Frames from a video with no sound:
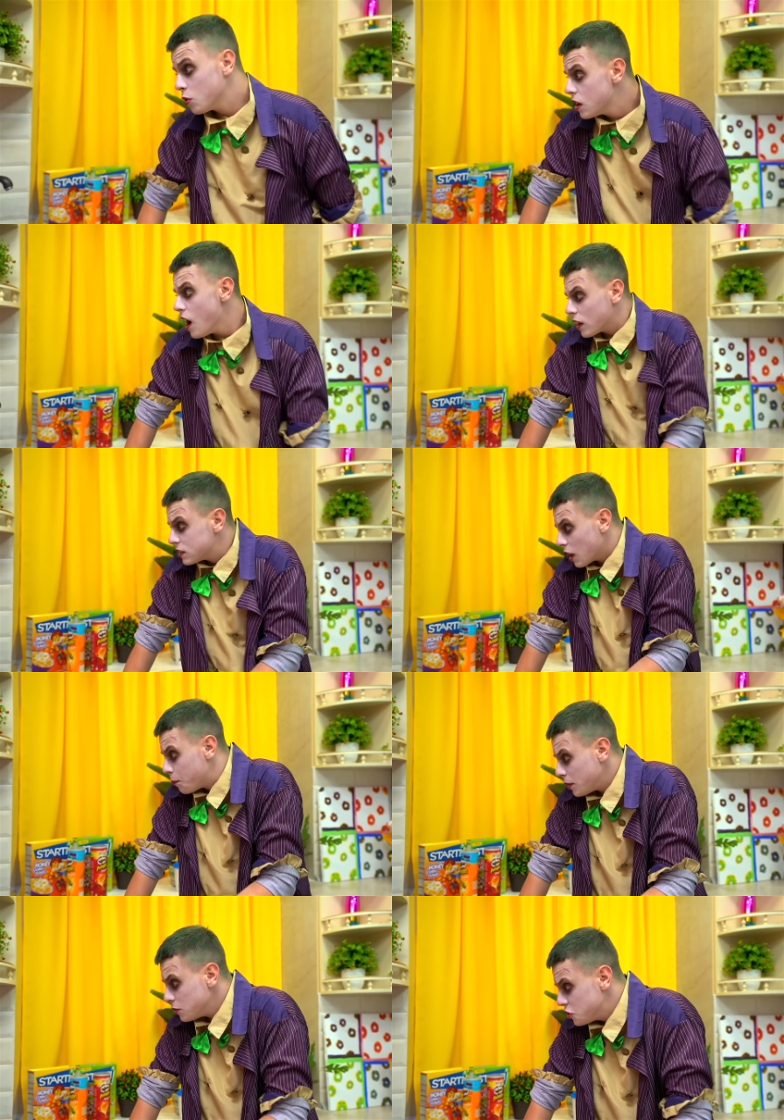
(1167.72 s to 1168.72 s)
How
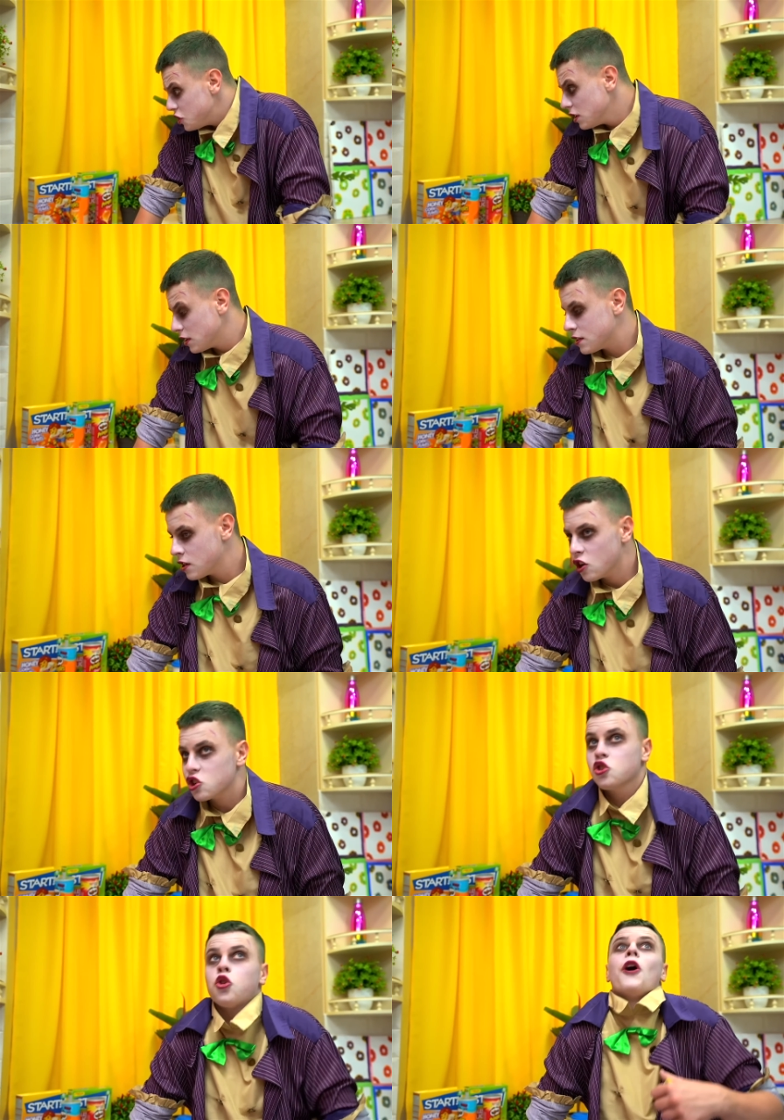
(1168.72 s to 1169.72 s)
come the
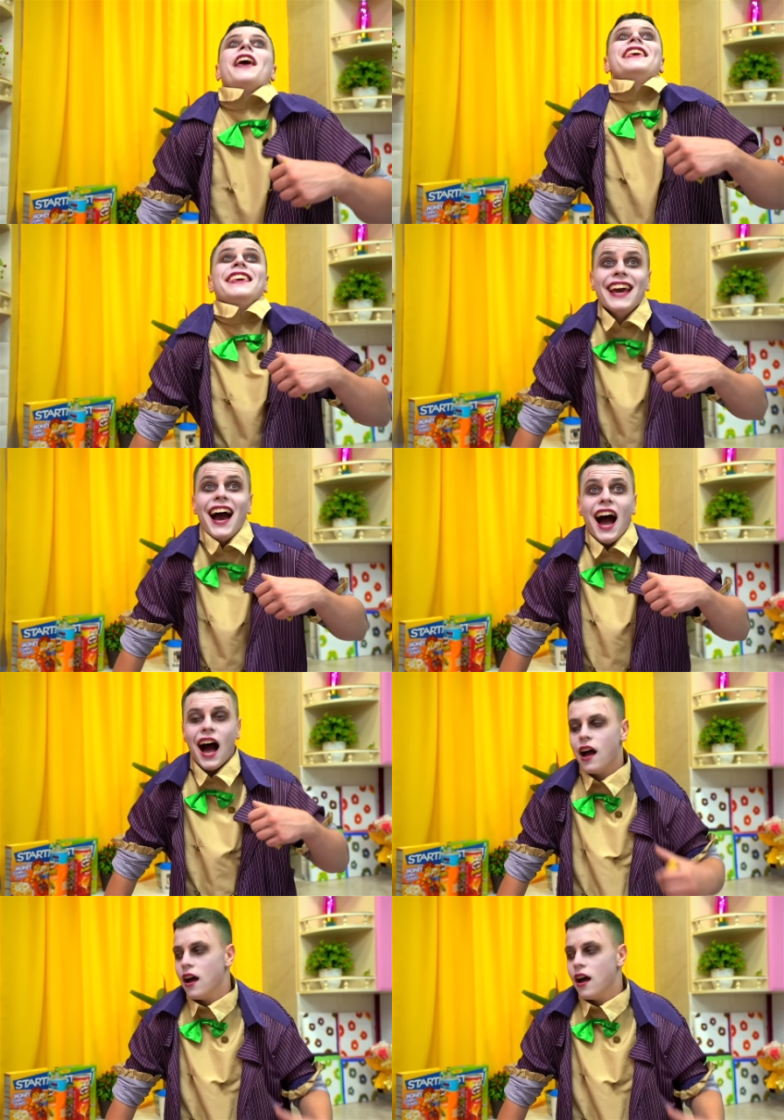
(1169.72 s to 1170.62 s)
dishwasher is always